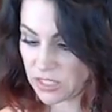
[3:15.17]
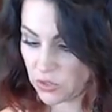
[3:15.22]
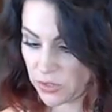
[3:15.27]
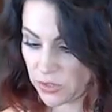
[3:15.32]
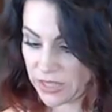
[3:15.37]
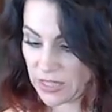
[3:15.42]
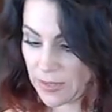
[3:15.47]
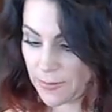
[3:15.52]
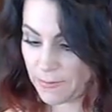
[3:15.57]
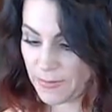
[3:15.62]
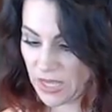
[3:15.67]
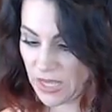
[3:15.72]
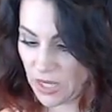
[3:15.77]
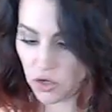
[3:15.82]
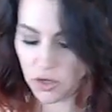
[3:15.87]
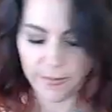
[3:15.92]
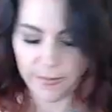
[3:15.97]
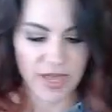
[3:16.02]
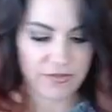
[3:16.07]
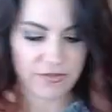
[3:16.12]
they're in the
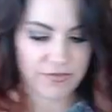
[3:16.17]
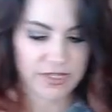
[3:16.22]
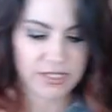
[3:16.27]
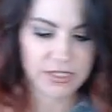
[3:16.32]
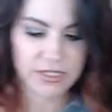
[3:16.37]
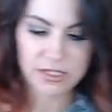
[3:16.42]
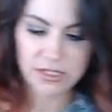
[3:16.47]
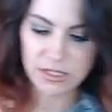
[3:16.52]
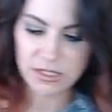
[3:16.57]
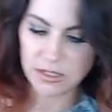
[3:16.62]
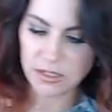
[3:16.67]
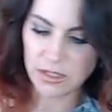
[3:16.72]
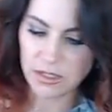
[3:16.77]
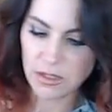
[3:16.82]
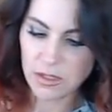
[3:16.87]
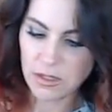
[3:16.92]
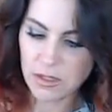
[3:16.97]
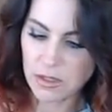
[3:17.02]
bigger muffins.